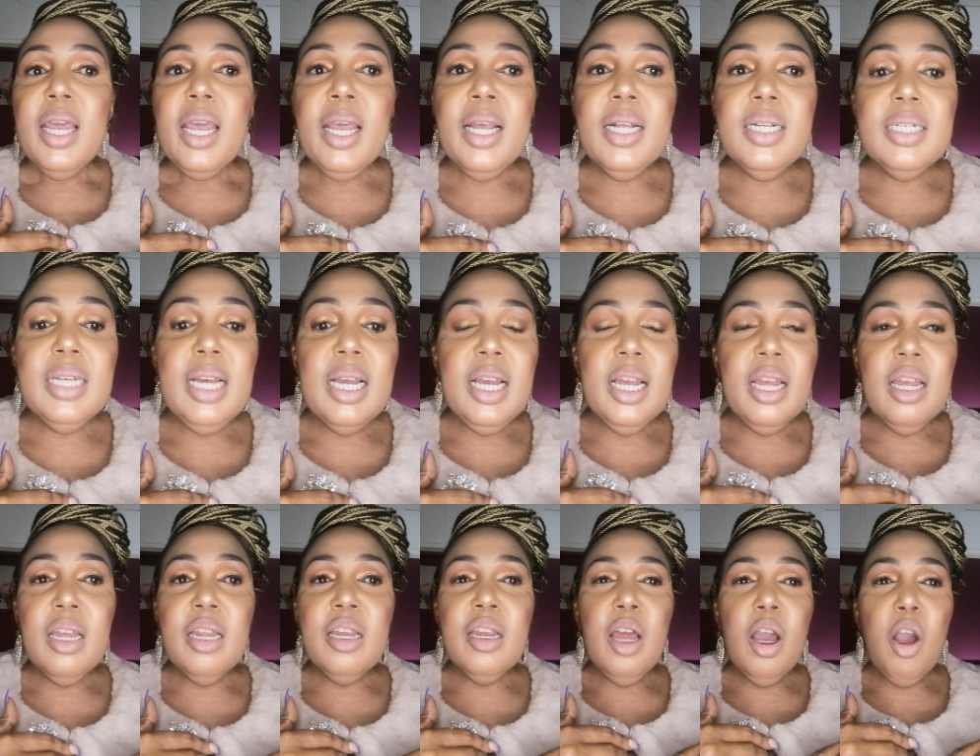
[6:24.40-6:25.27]
in
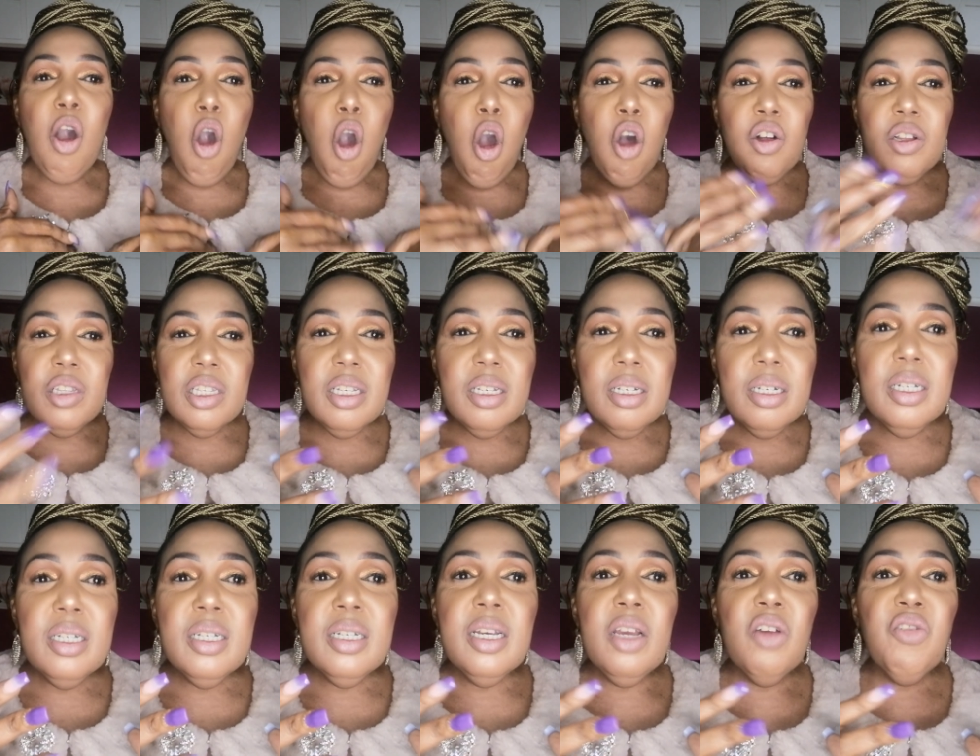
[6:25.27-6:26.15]
a in a
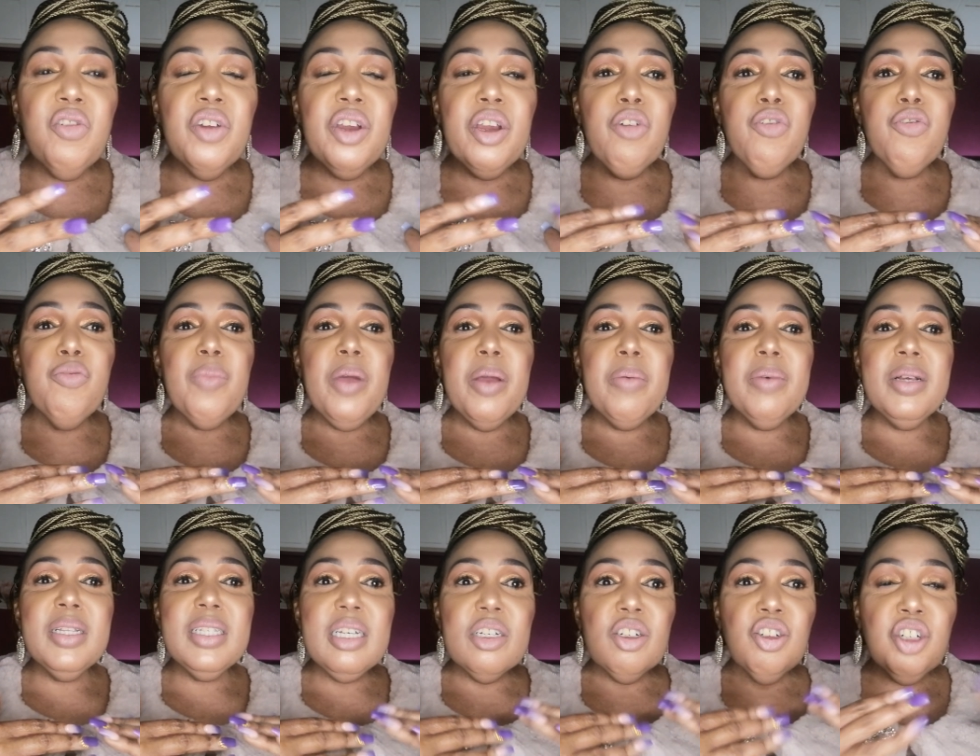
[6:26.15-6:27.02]
cotton even if
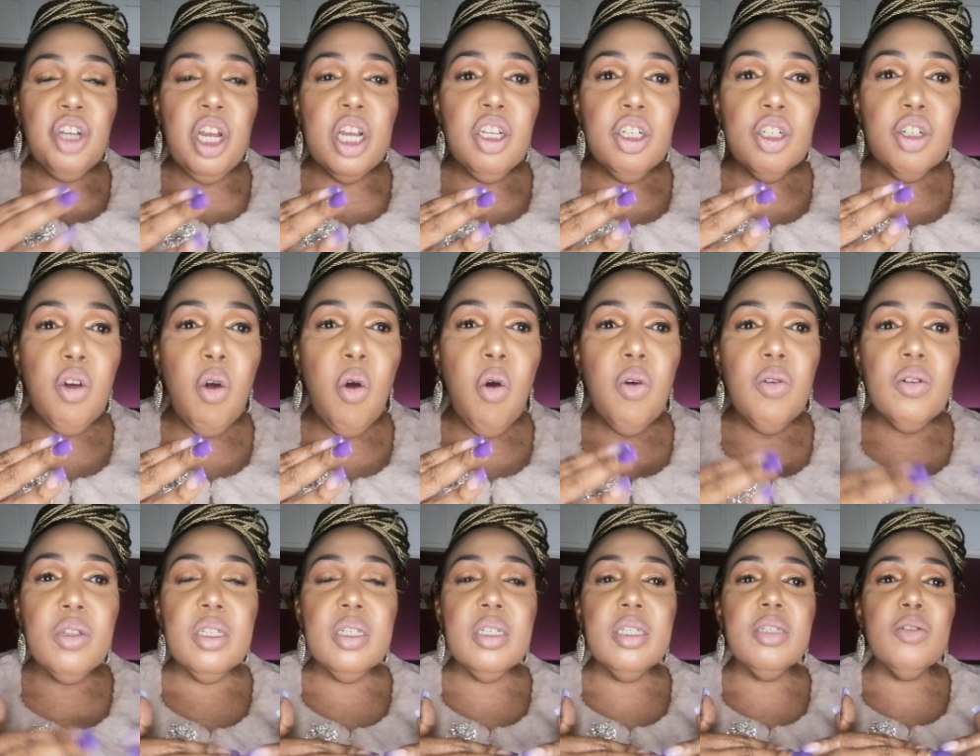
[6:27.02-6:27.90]
maybe it's a trench
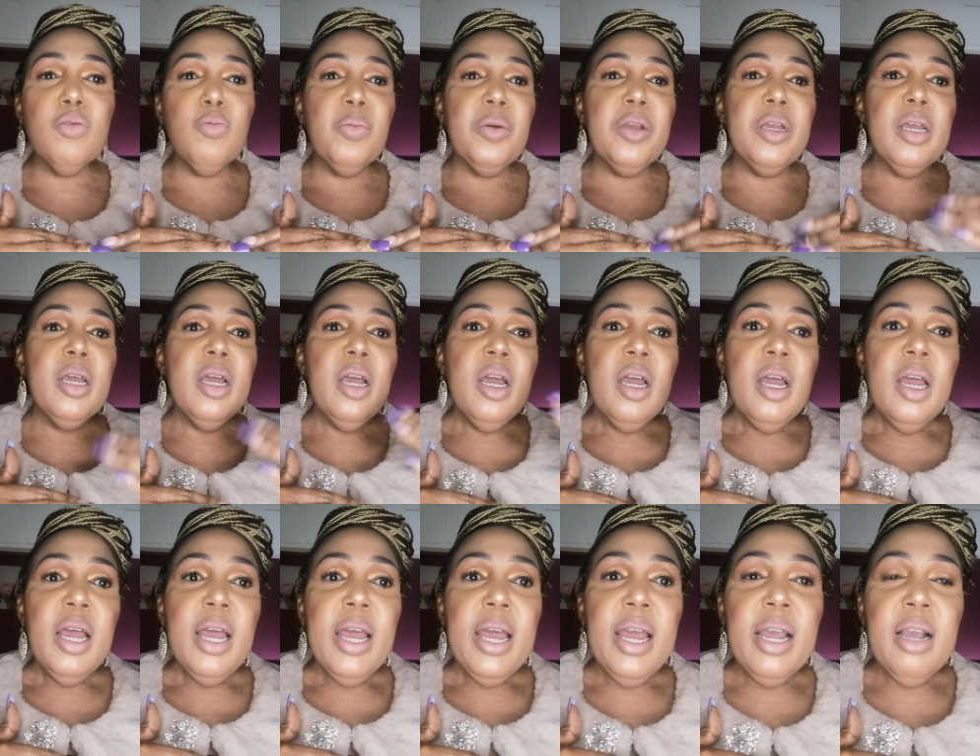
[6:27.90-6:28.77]
coat it will be
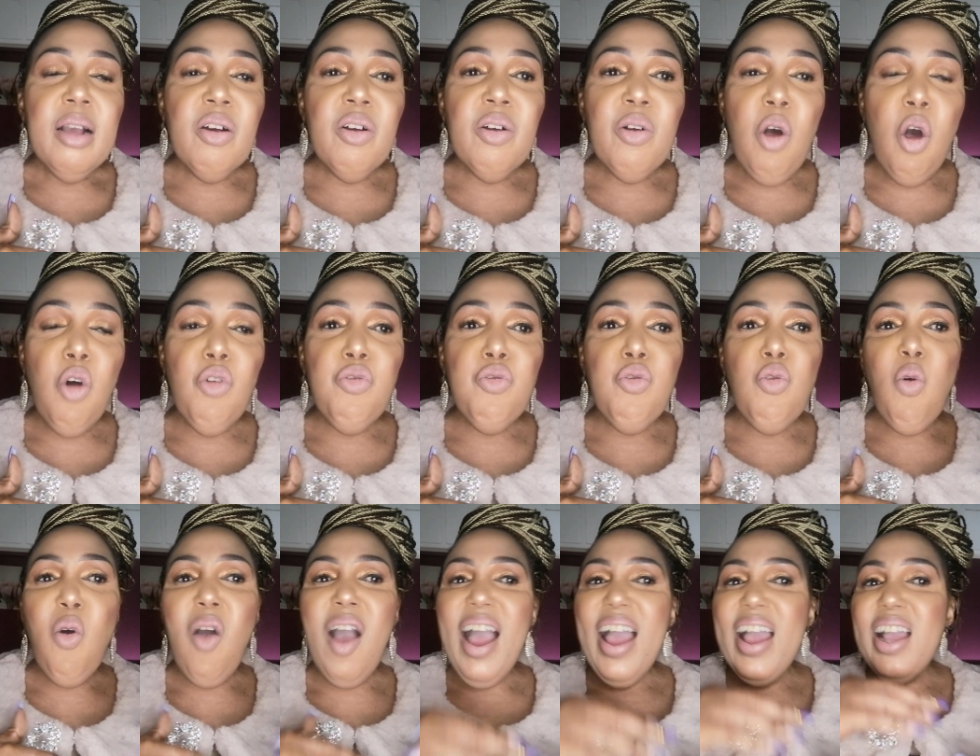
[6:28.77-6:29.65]
a
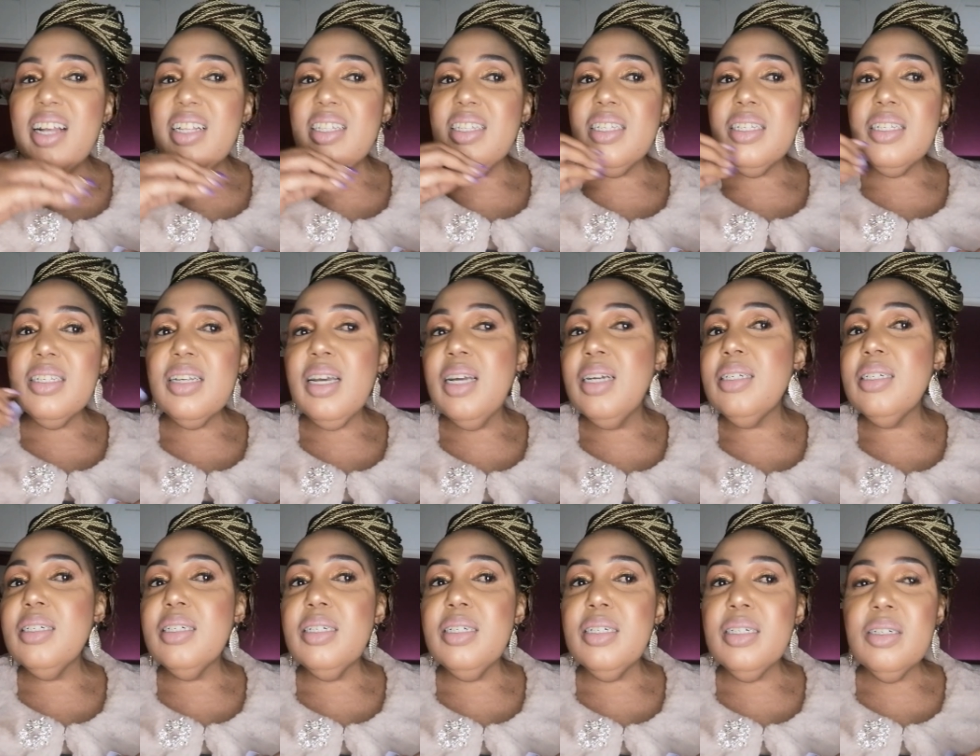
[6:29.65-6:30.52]
off-white
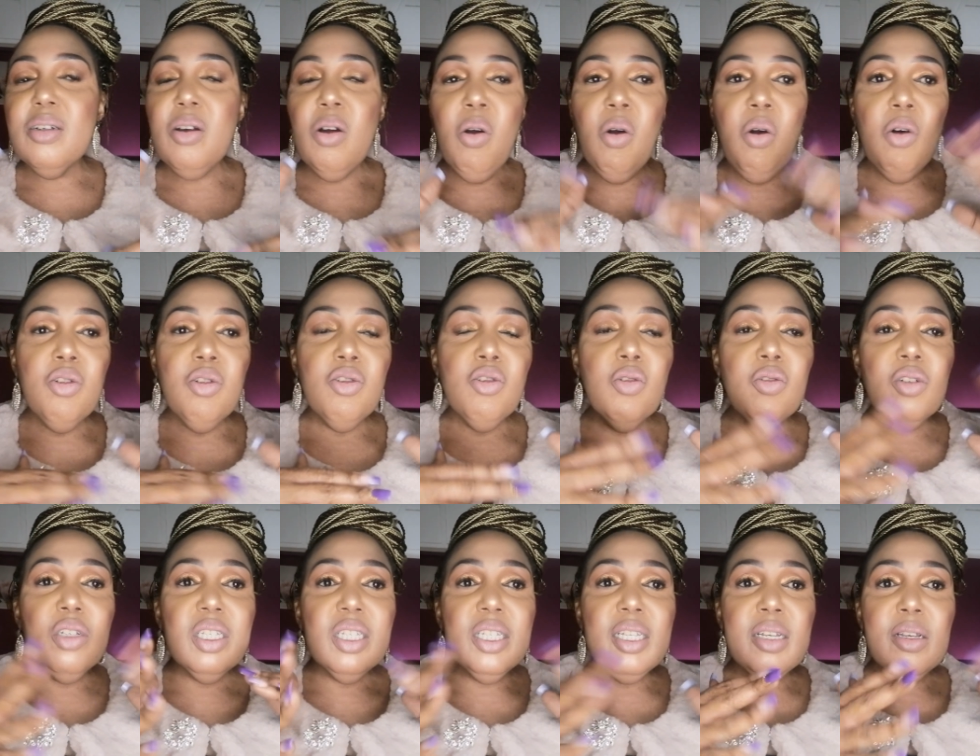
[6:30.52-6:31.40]
and all
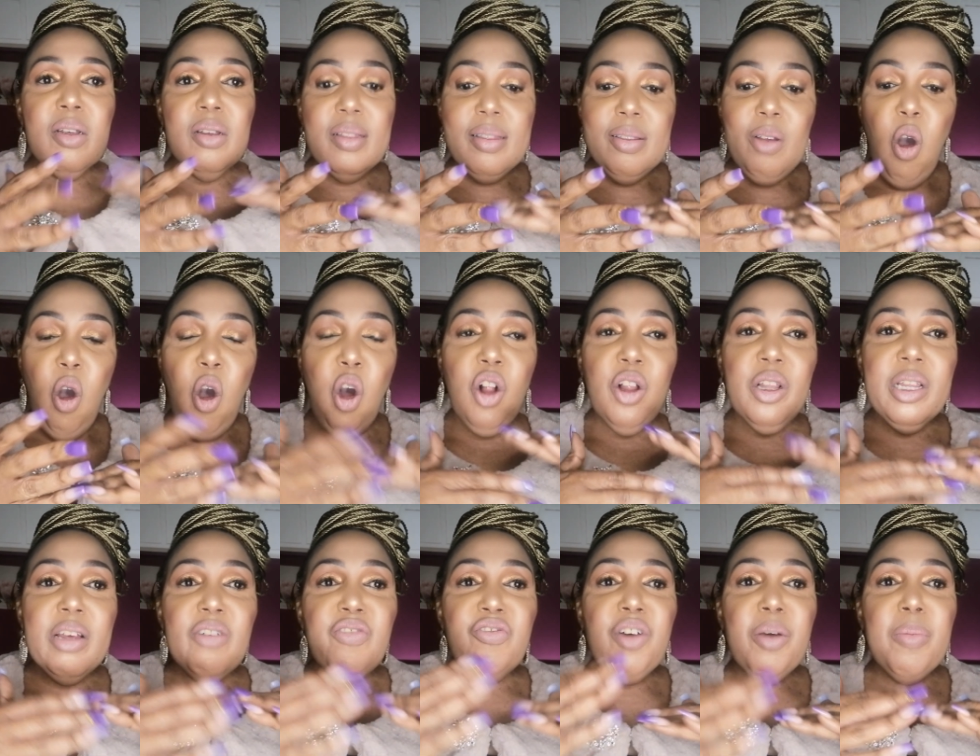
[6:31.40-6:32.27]
those all
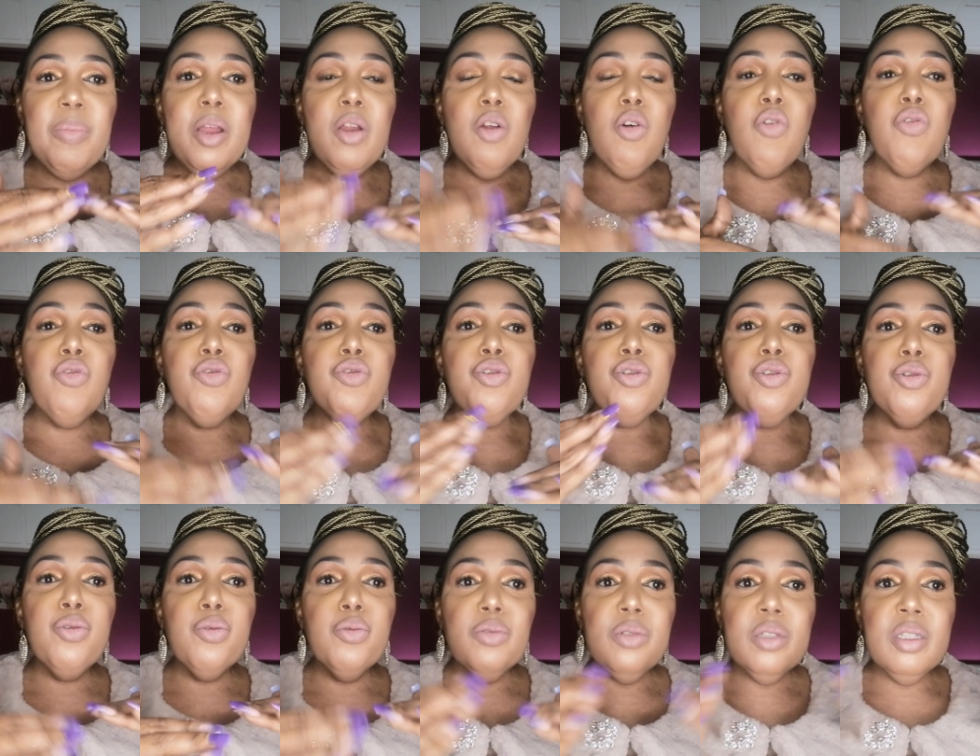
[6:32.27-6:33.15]
the family of
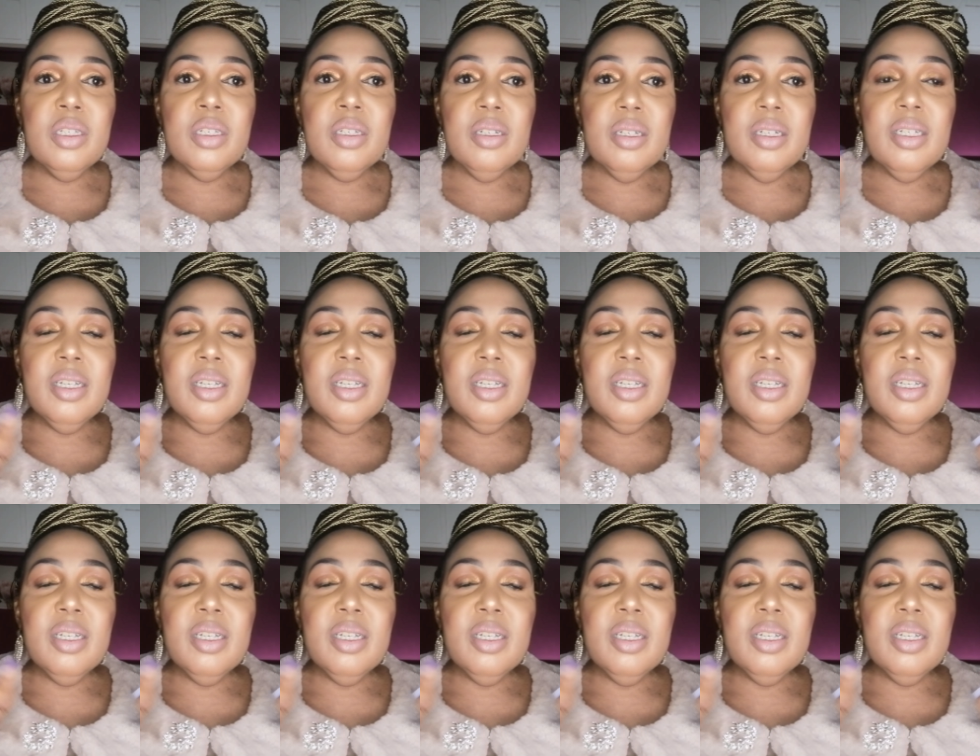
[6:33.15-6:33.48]
nudes.